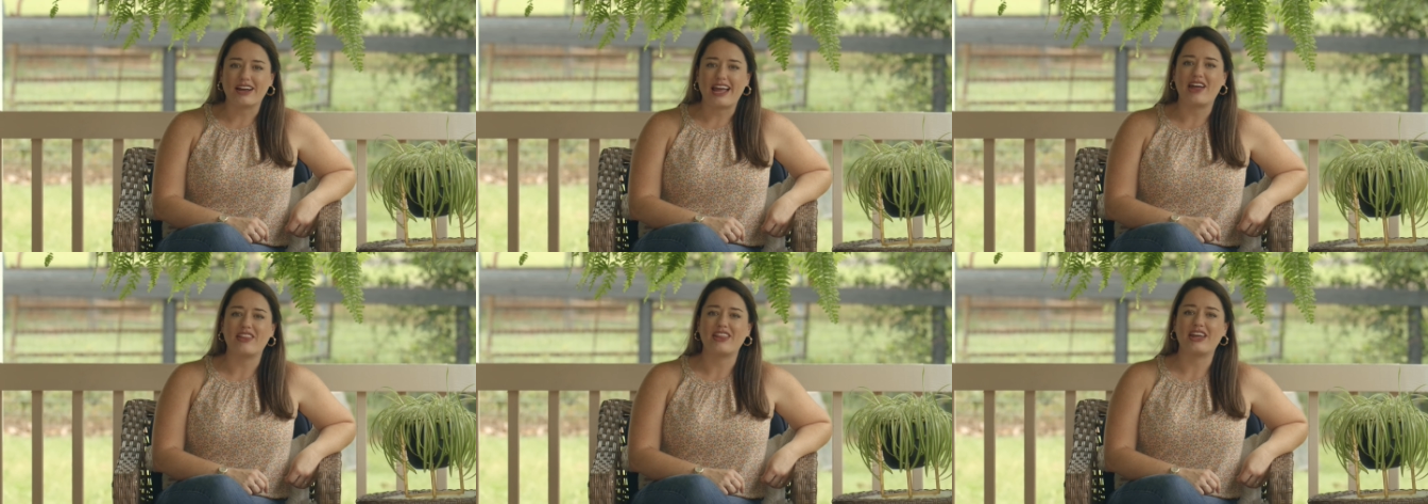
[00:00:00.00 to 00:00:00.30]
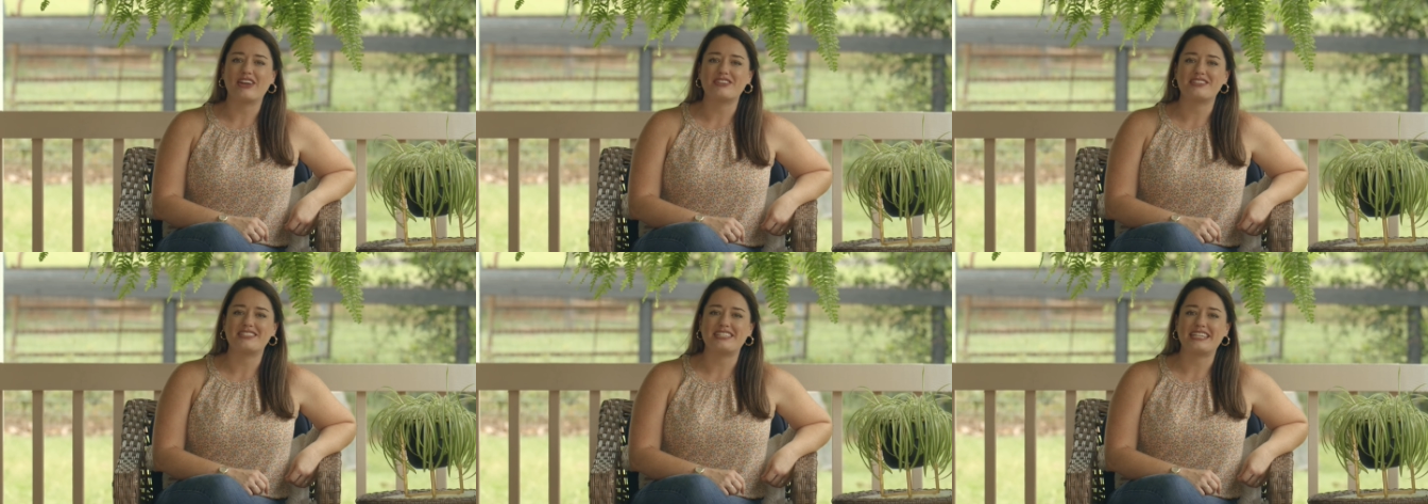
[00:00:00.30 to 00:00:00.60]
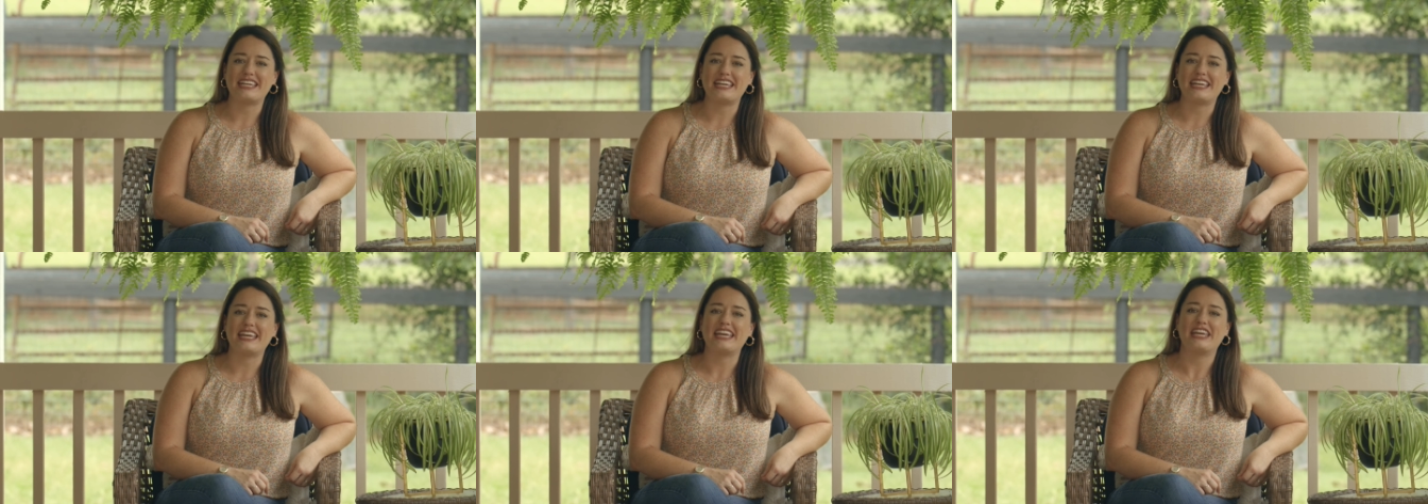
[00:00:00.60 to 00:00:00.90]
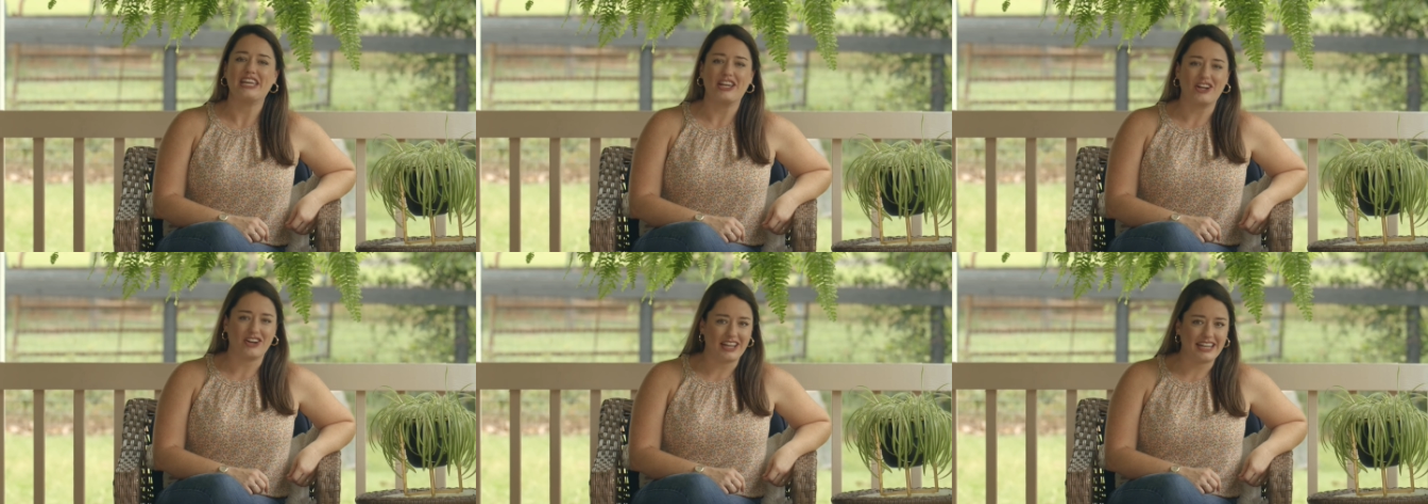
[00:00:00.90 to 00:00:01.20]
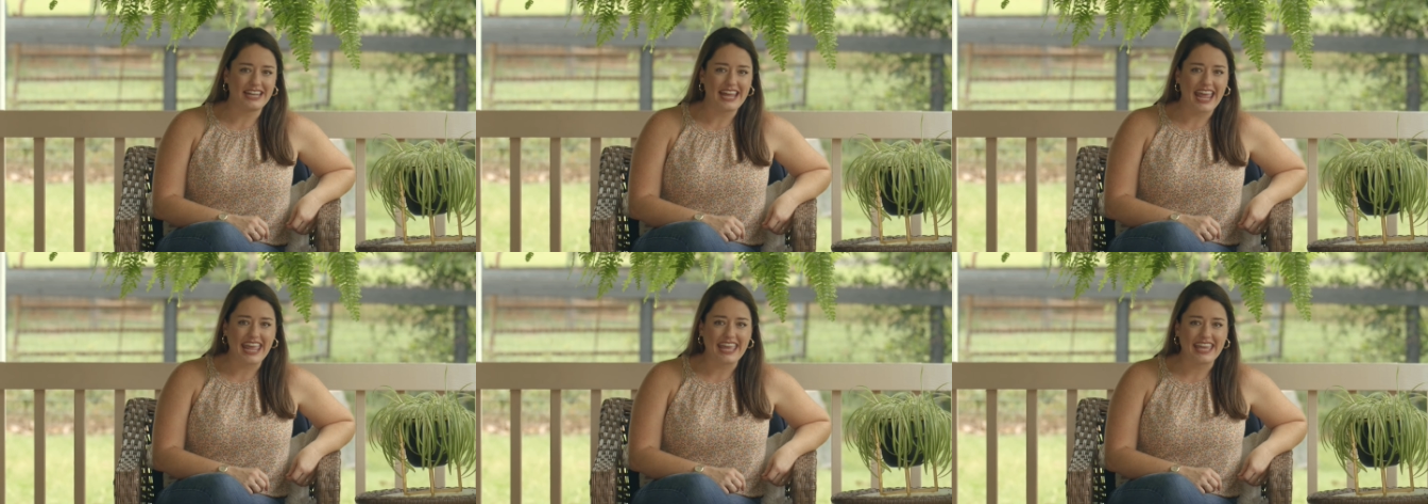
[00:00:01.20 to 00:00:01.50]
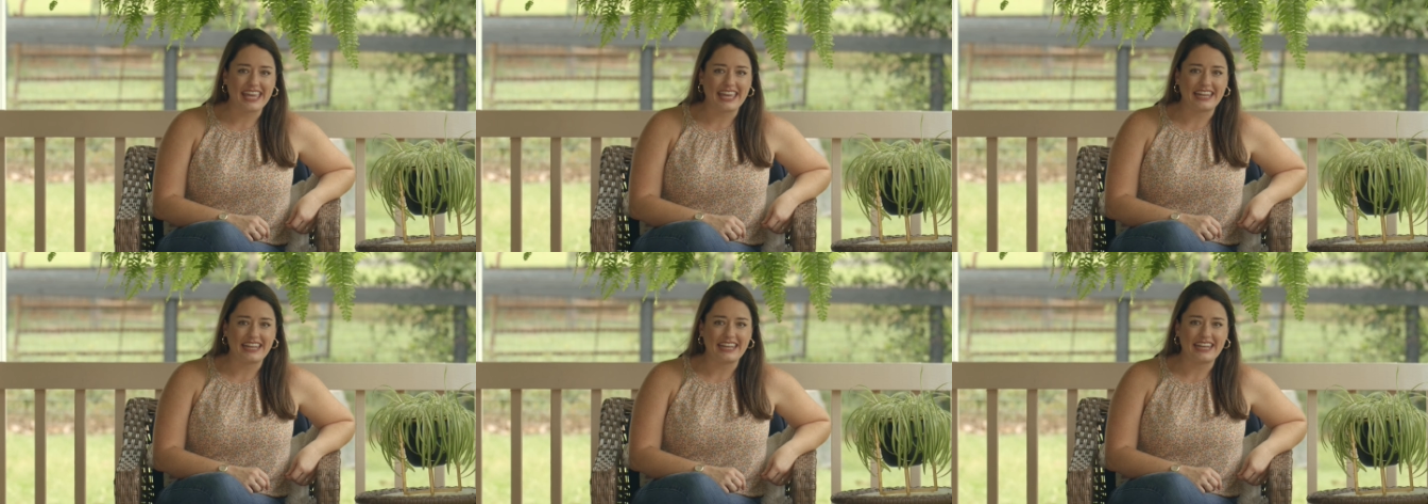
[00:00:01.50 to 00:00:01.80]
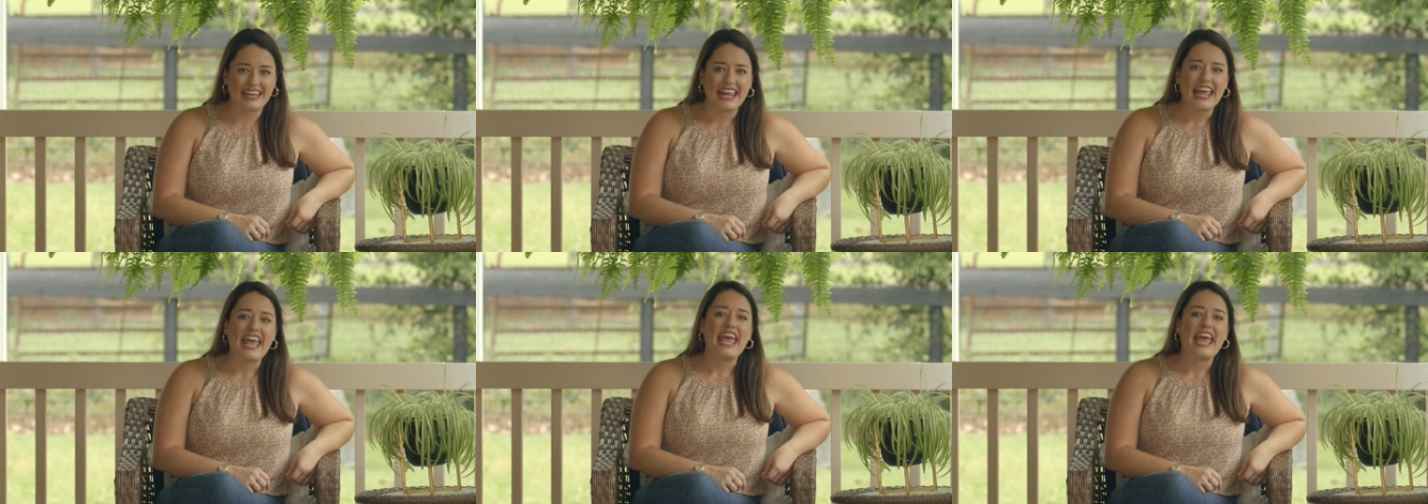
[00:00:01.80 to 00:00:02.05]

LLC here in Aiken,